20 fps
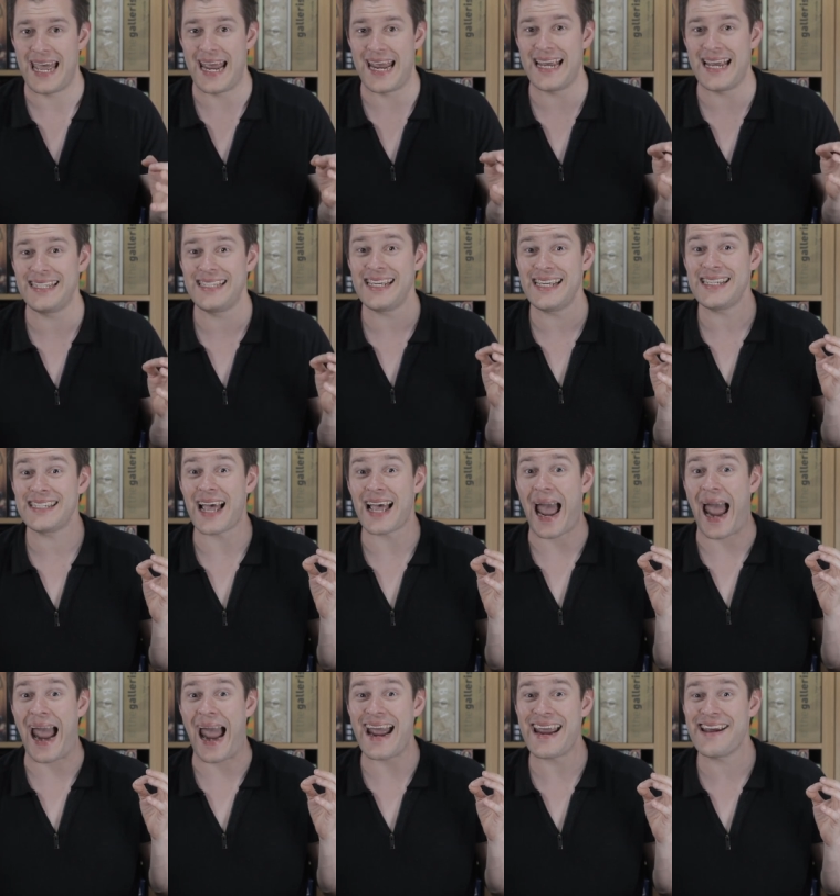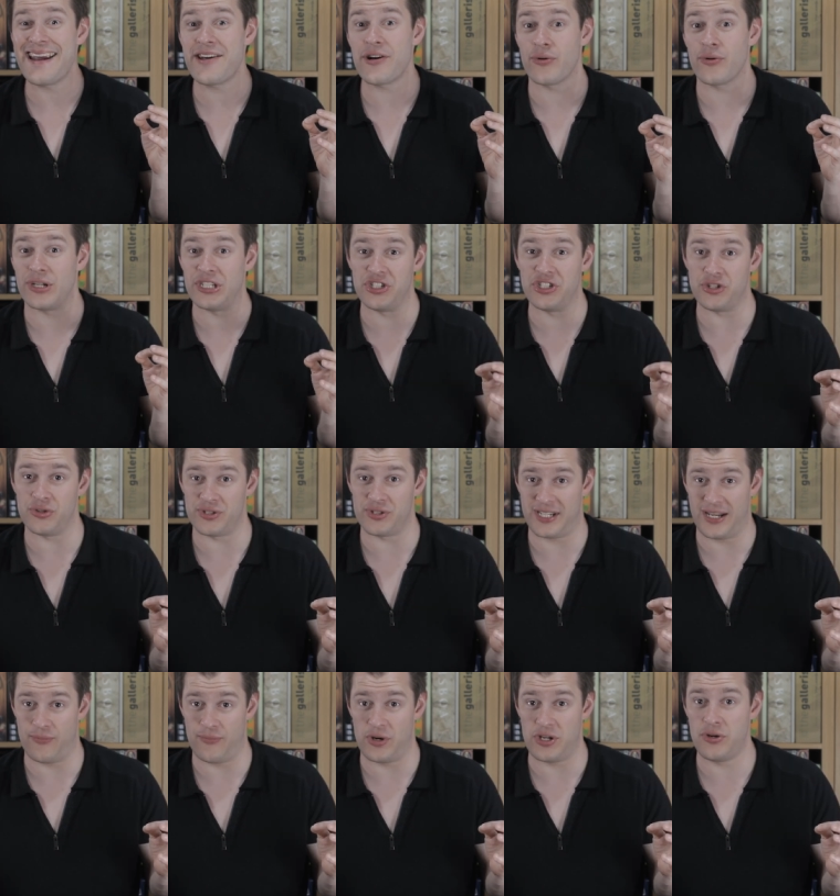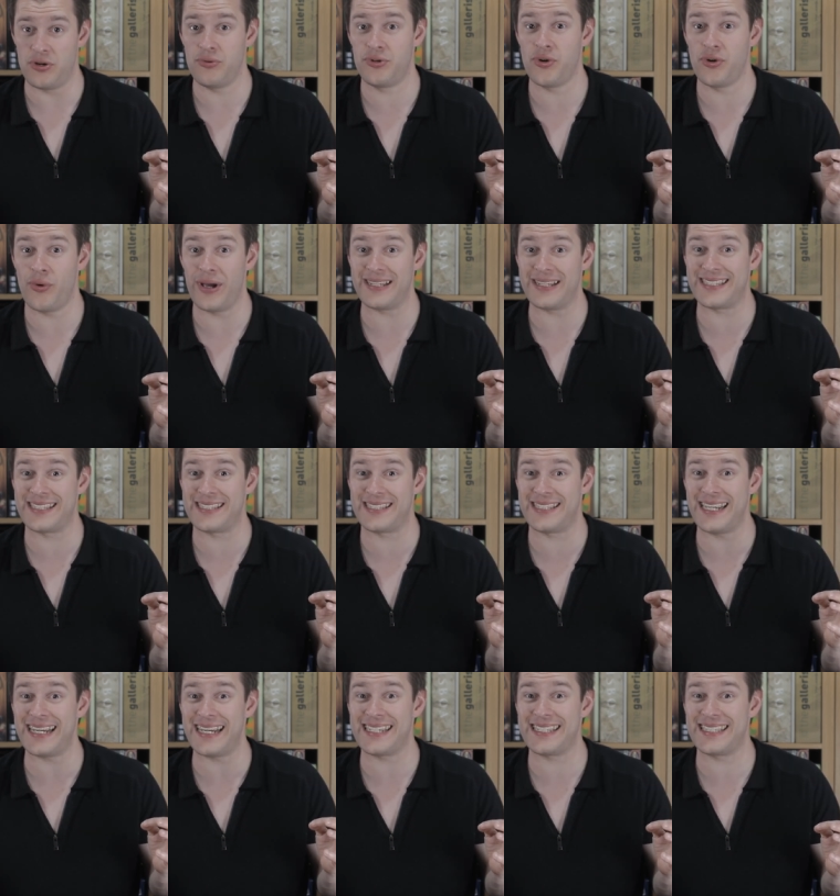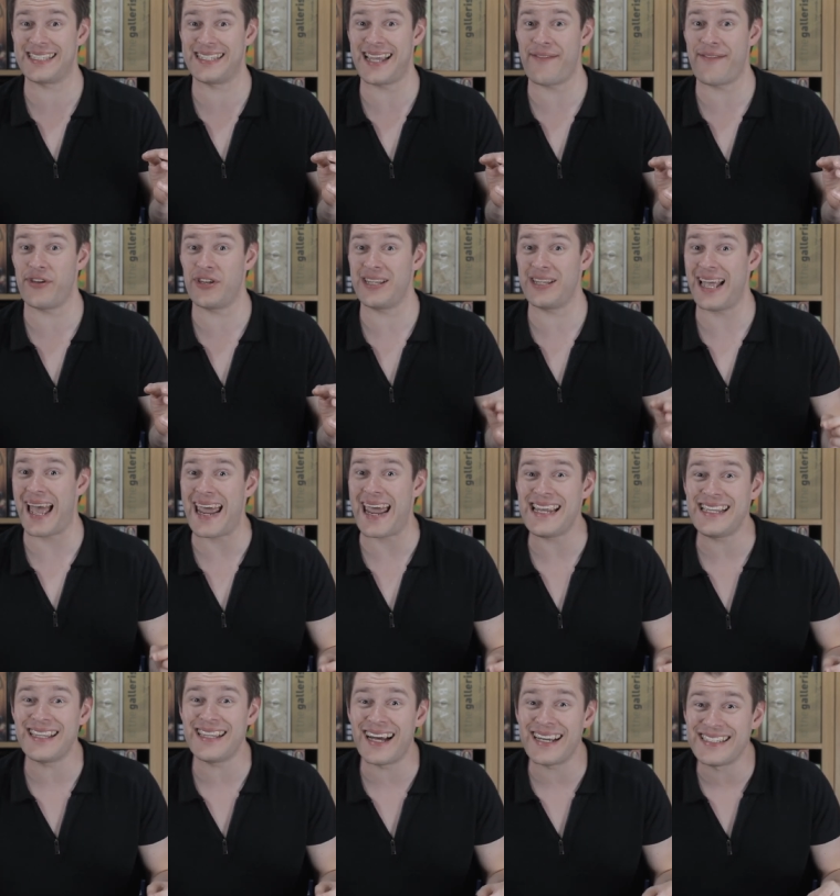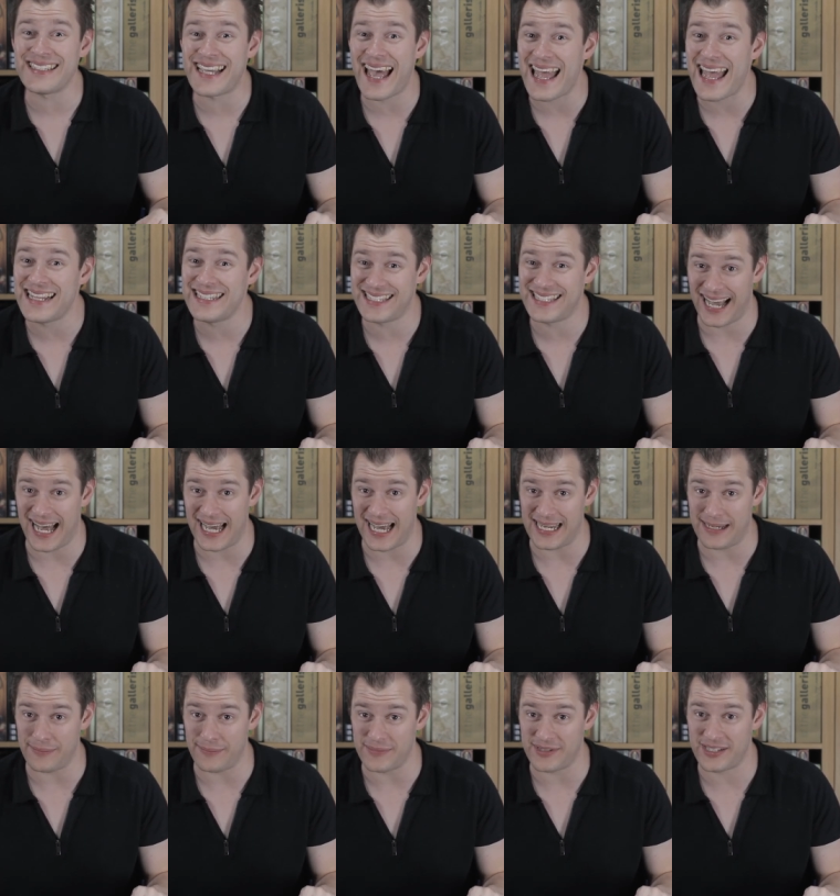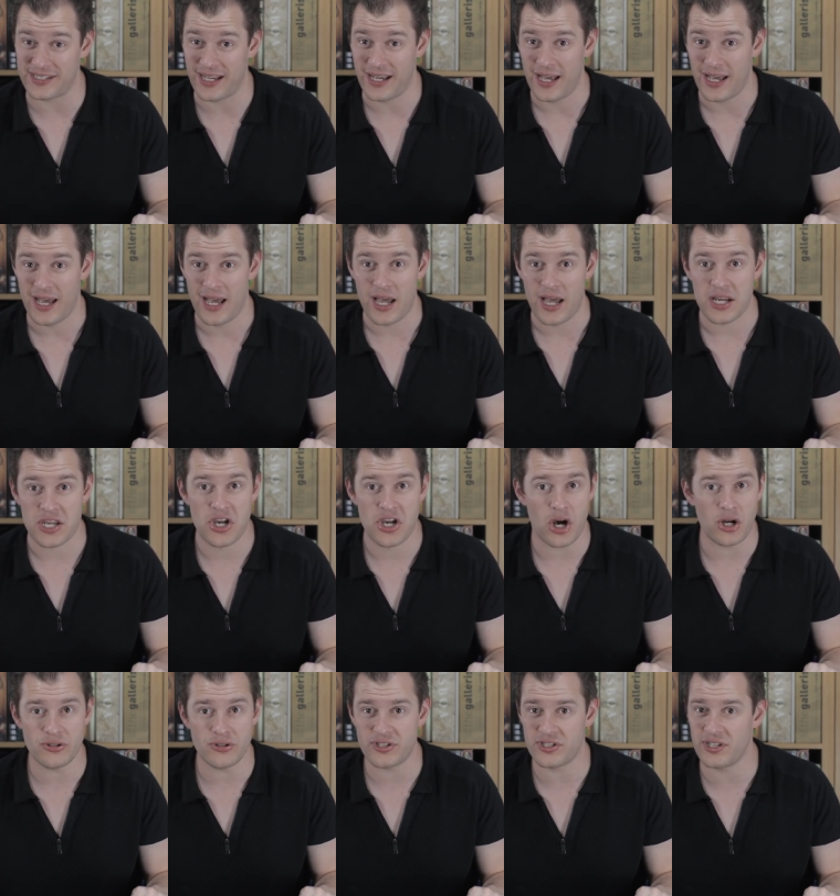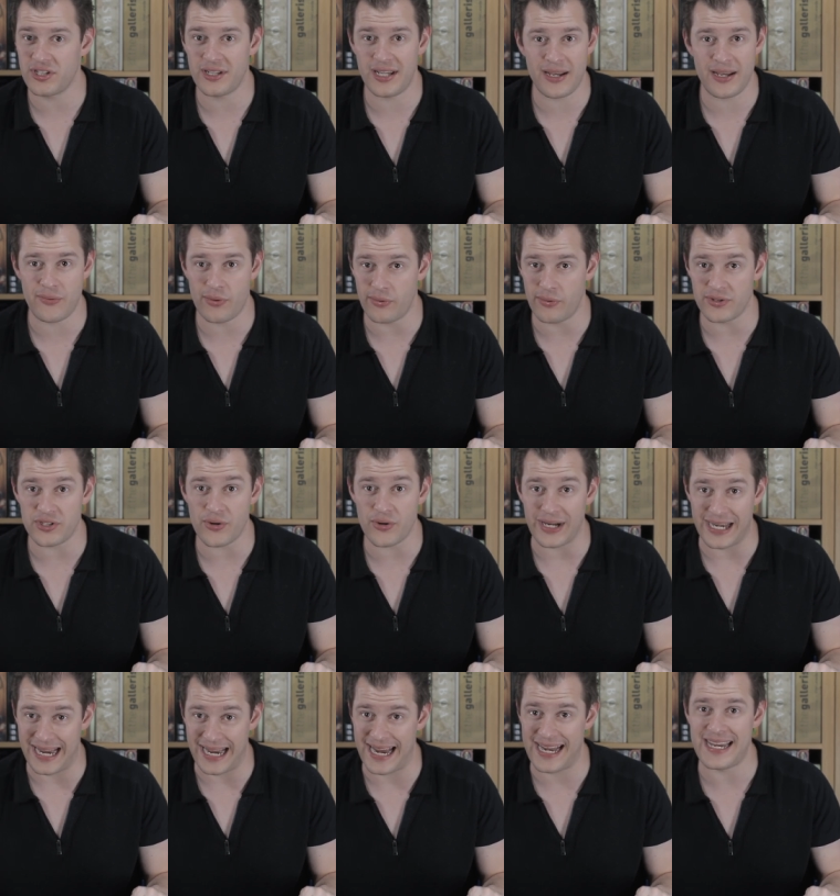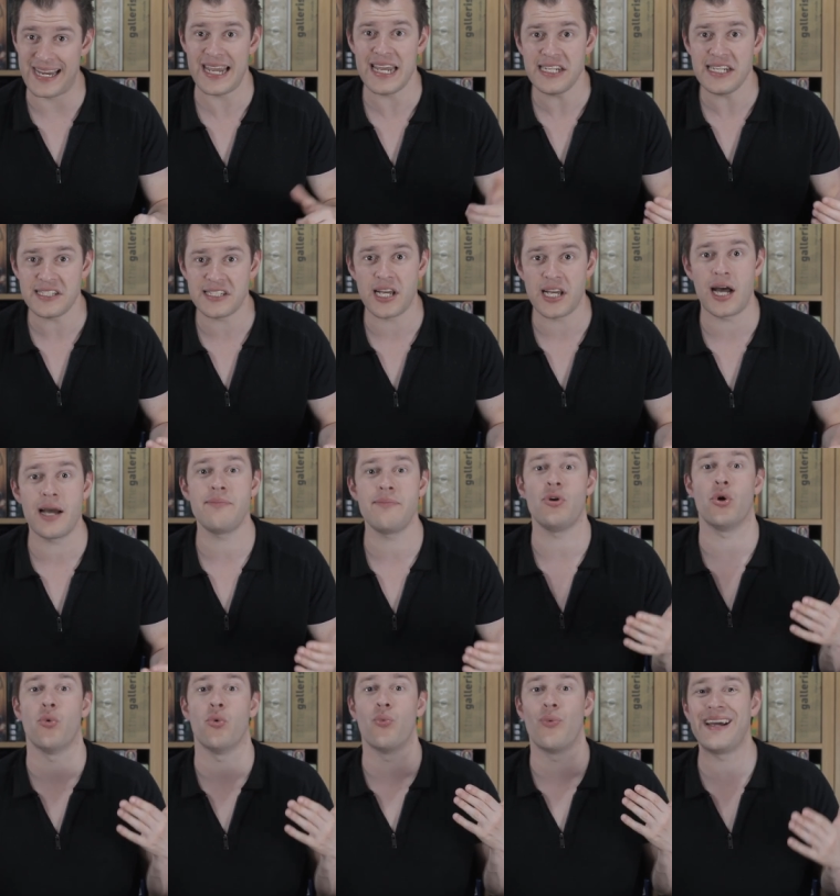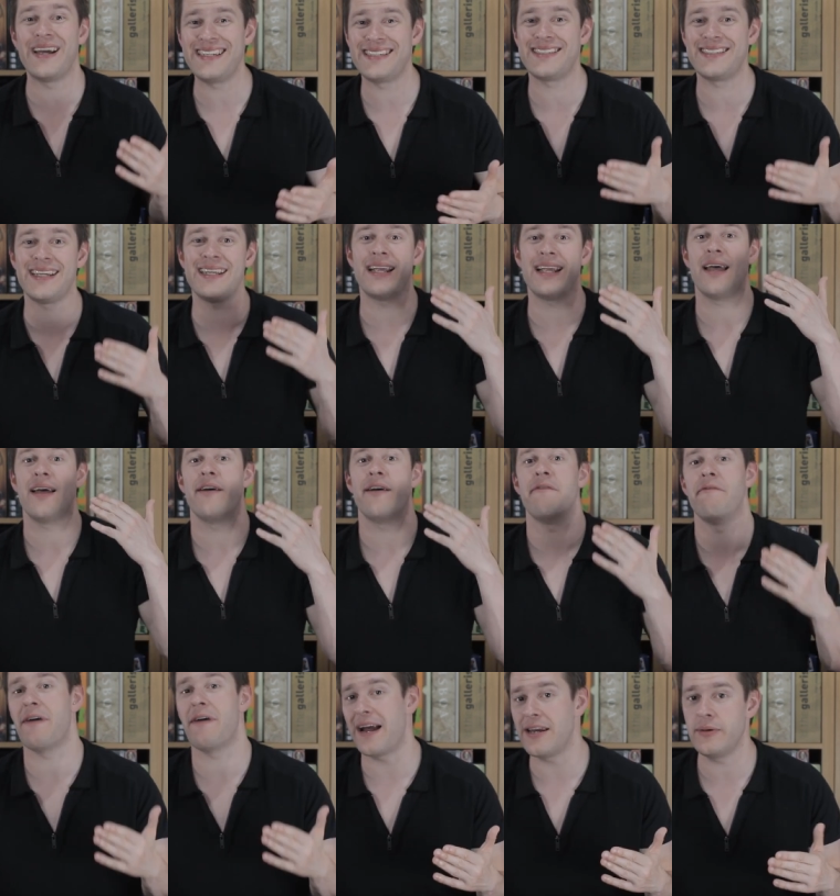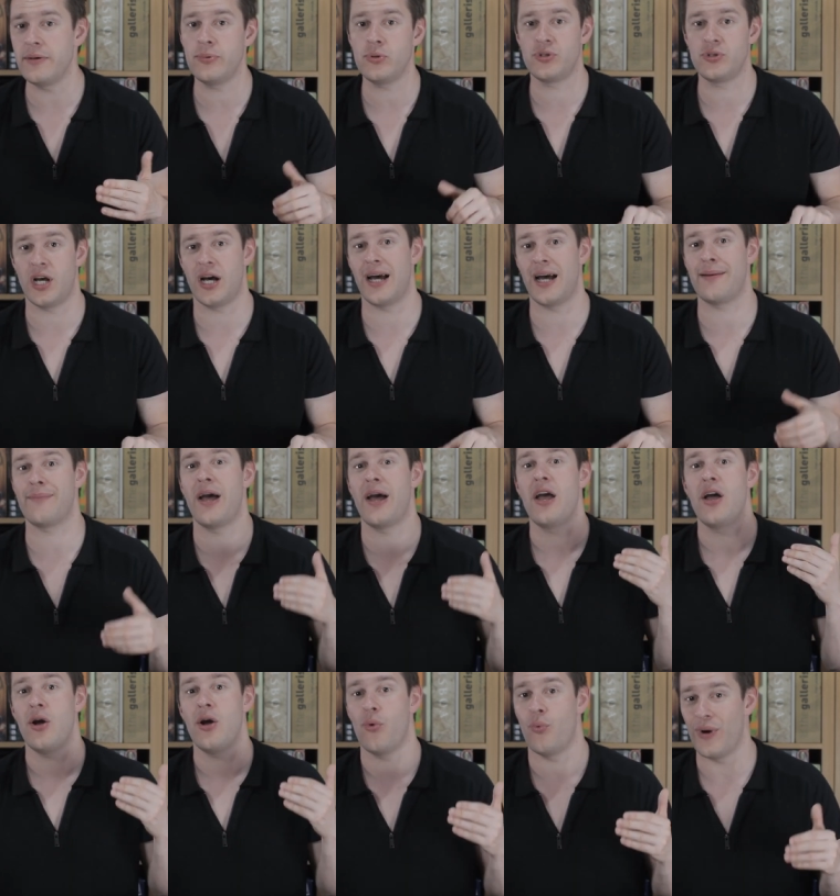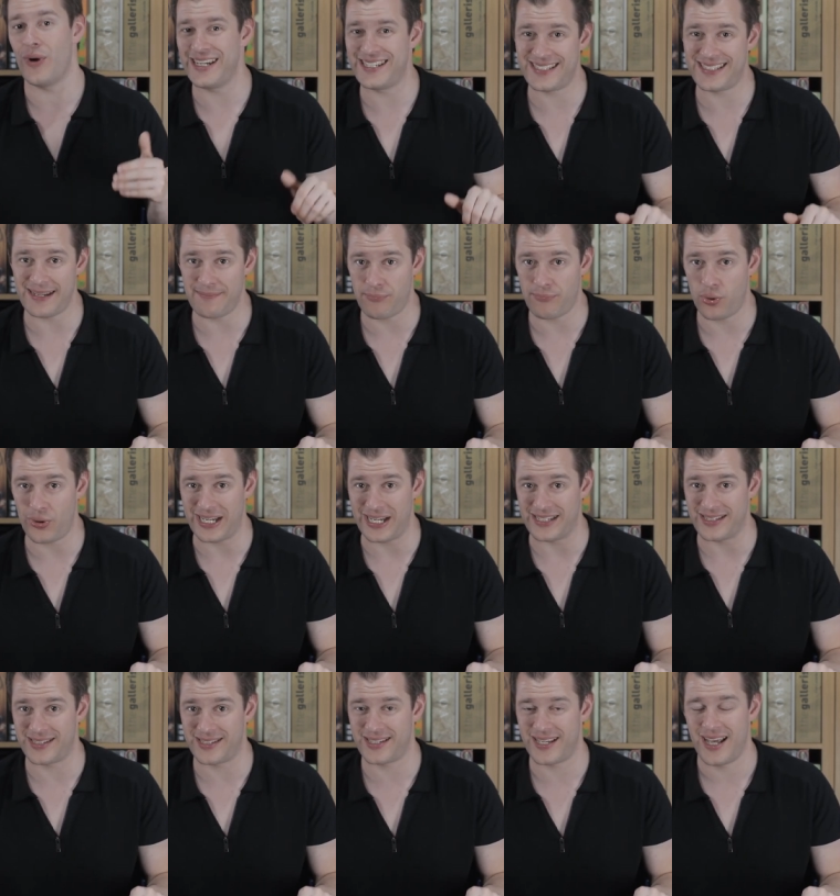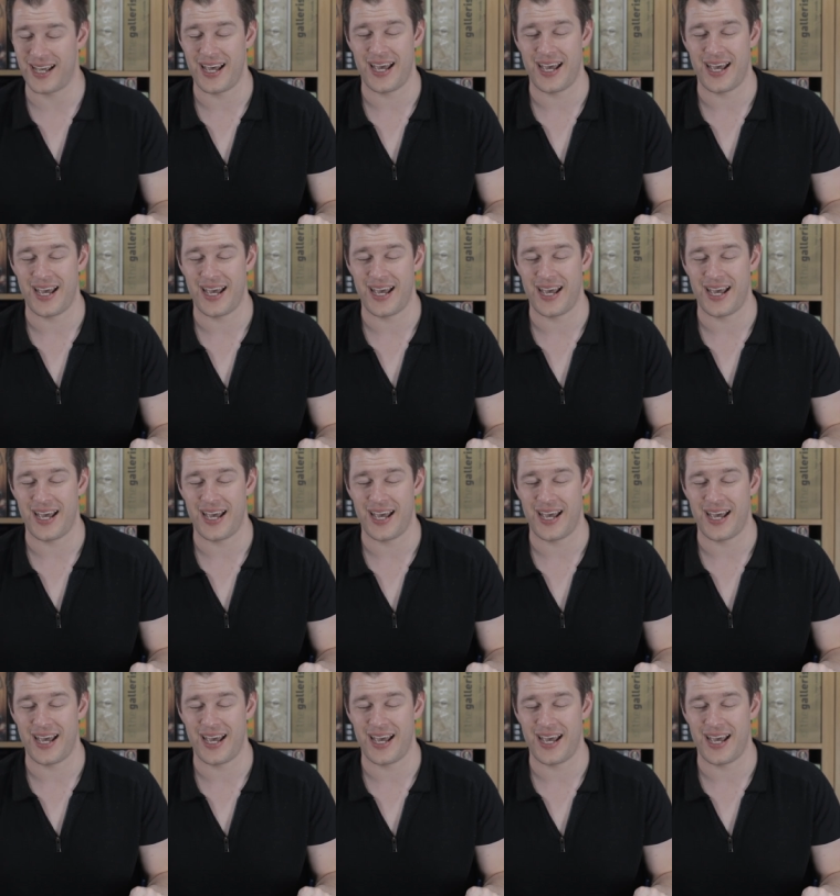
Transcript: It is anger-inducing when you do it 6, 7, 8, 9, 10 times. Constantly we were doing it, and each time you're wasting valuable time, wasting points.